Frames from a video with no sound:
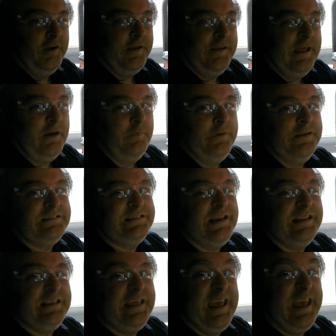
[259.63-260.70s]
Okay, now we're inside
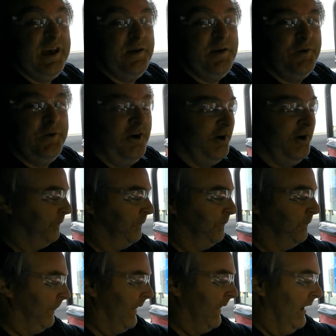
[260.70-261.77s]
the cab.
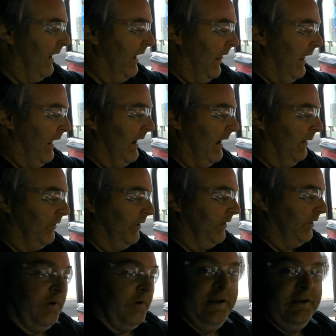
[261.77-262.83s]
I'm going
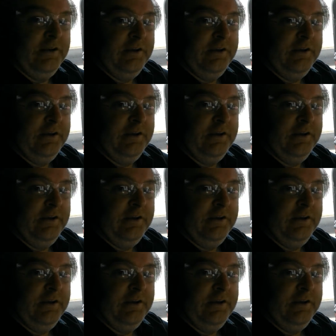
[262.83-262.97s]
to crank